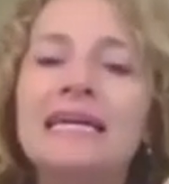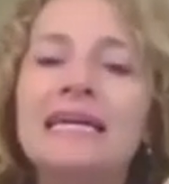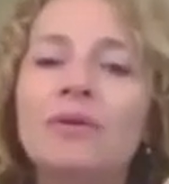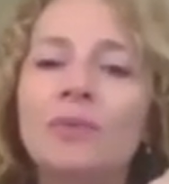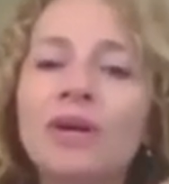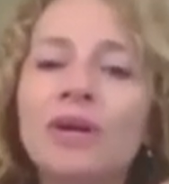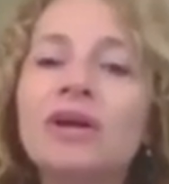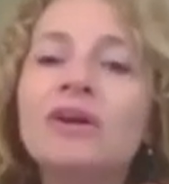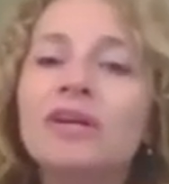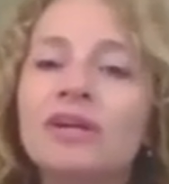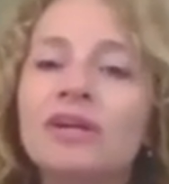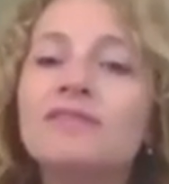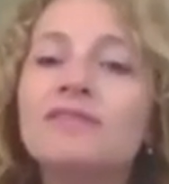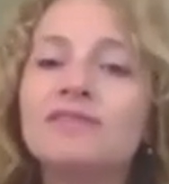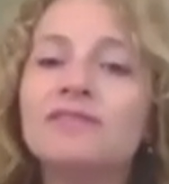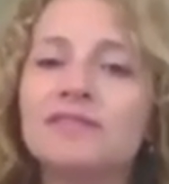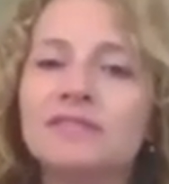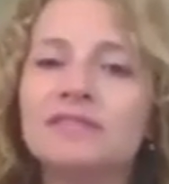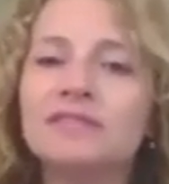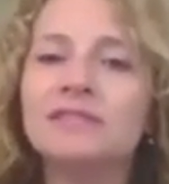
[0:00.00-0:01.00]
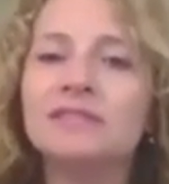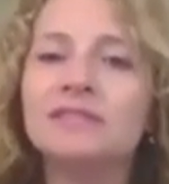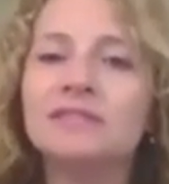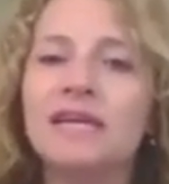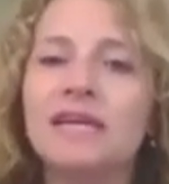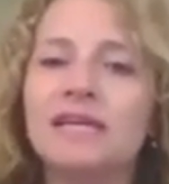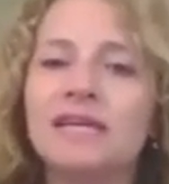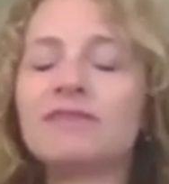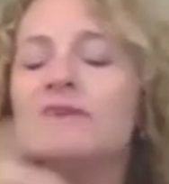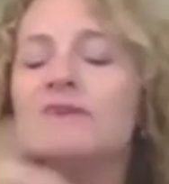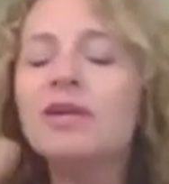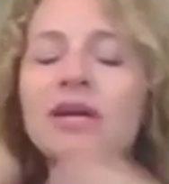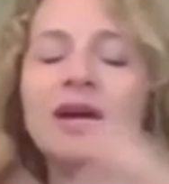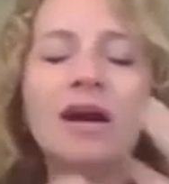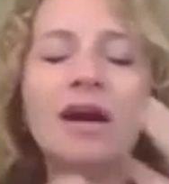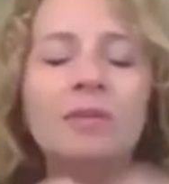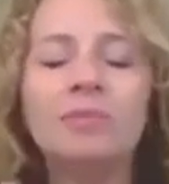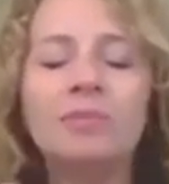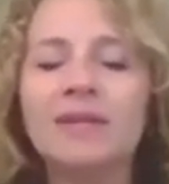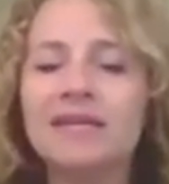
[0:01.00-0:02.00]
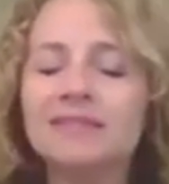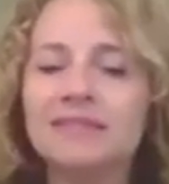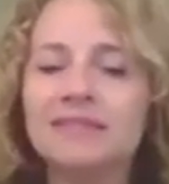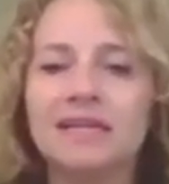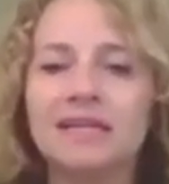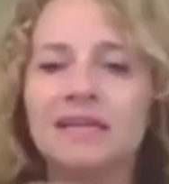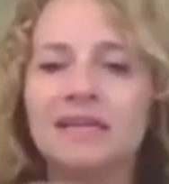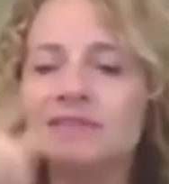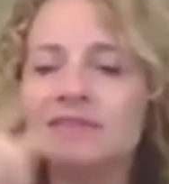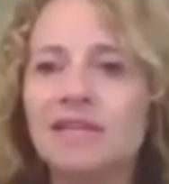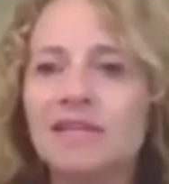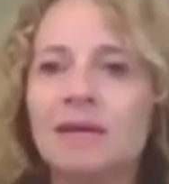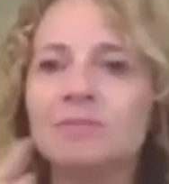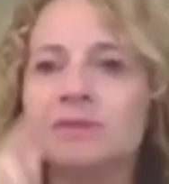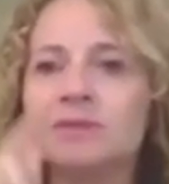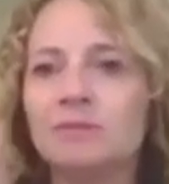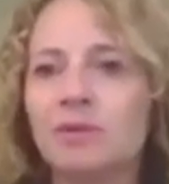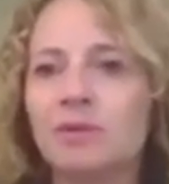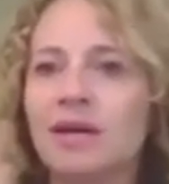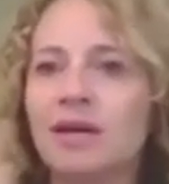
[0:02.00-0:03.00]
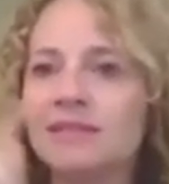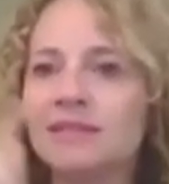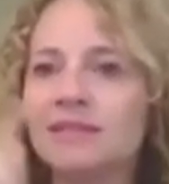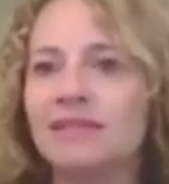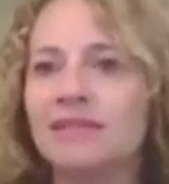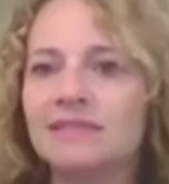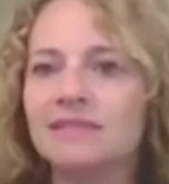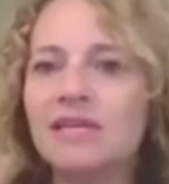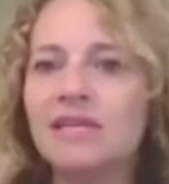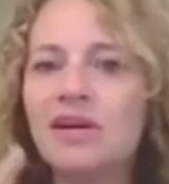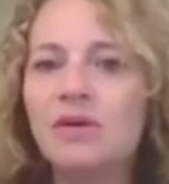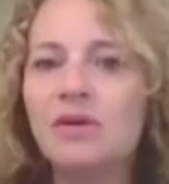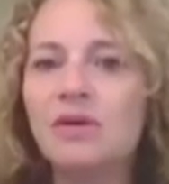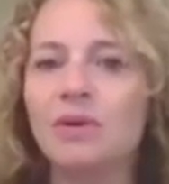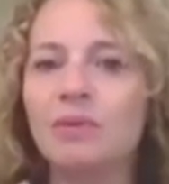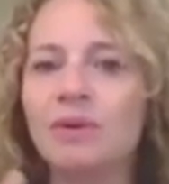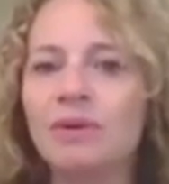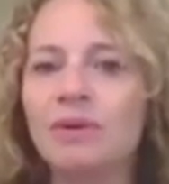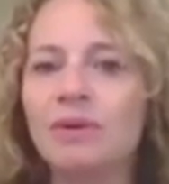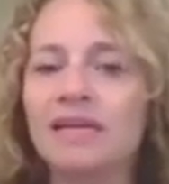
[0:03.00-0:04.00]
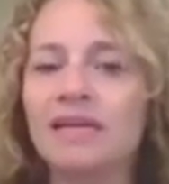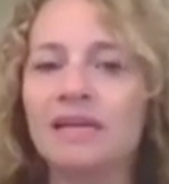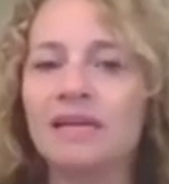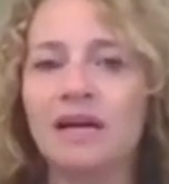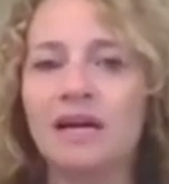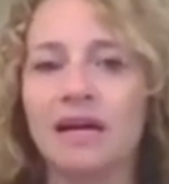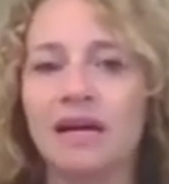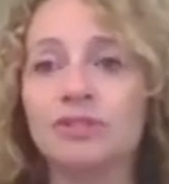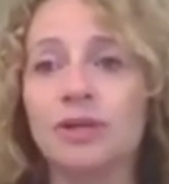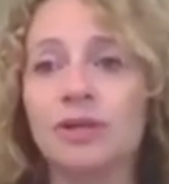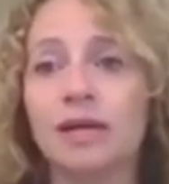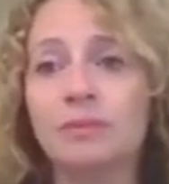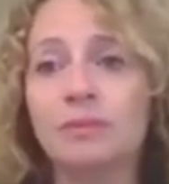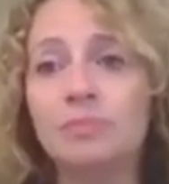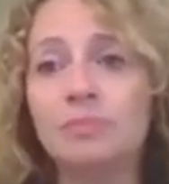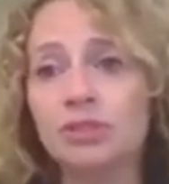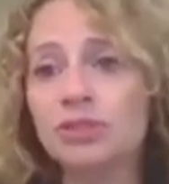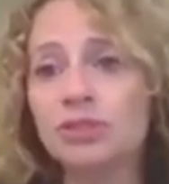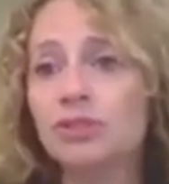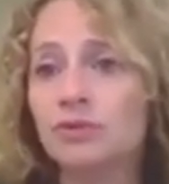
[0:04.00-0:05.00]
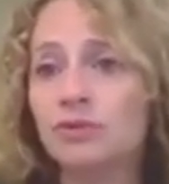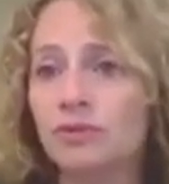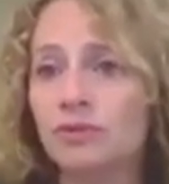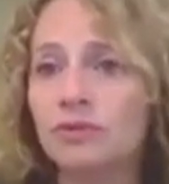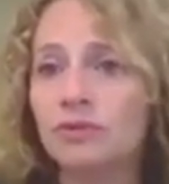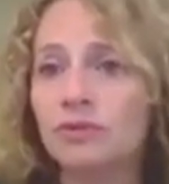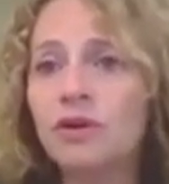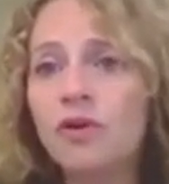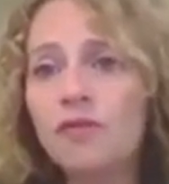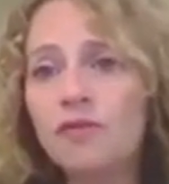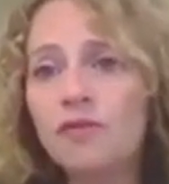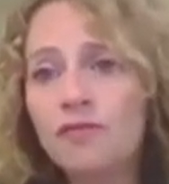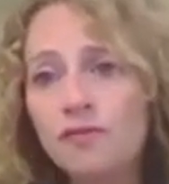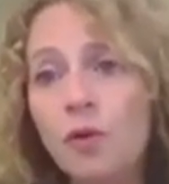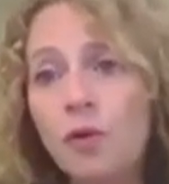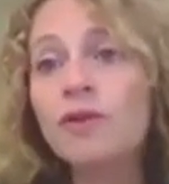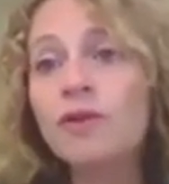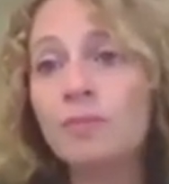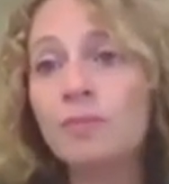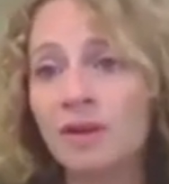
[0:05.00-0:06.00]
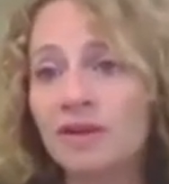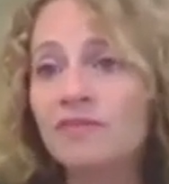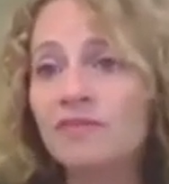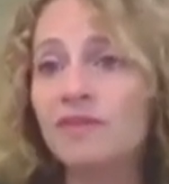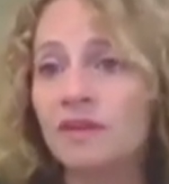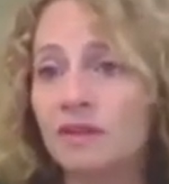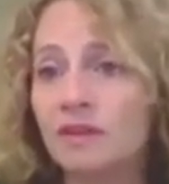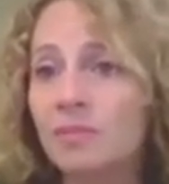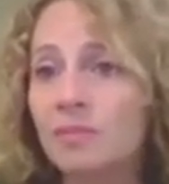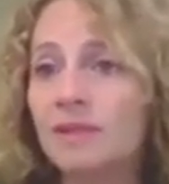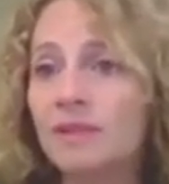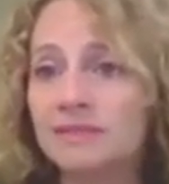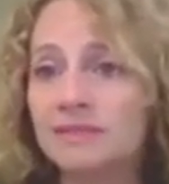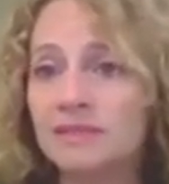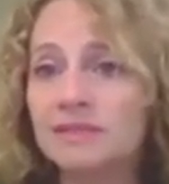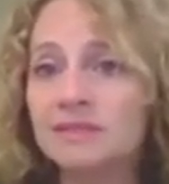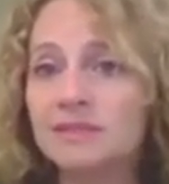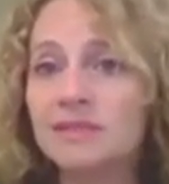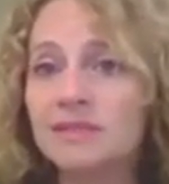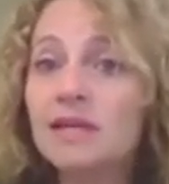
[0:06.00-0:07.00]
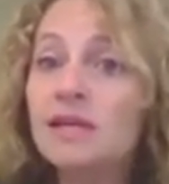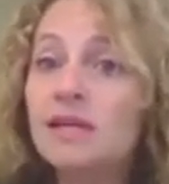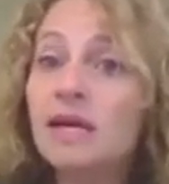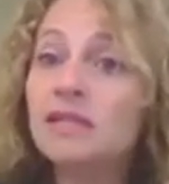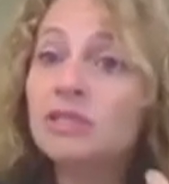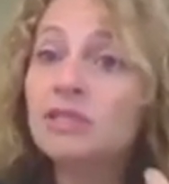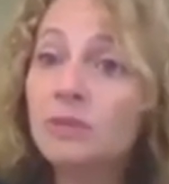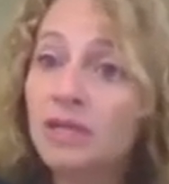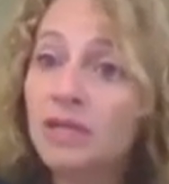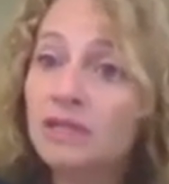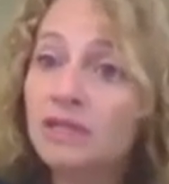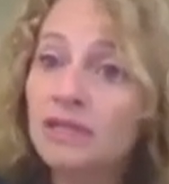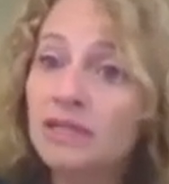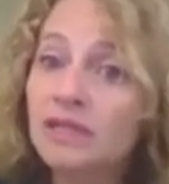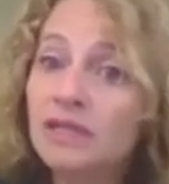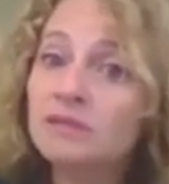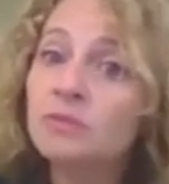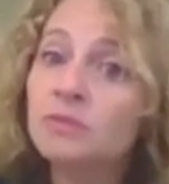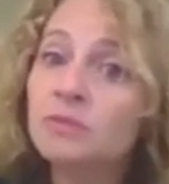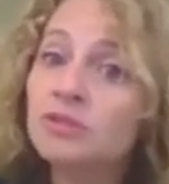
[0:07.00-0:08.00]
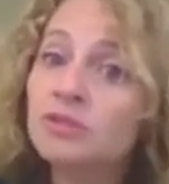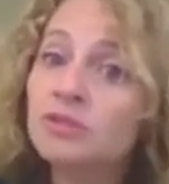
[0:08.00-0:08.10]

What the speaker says: we are here to facilitate a very complex set of steps and processes where we want to get a contract pushed through for the benefit of the business as quickly, as most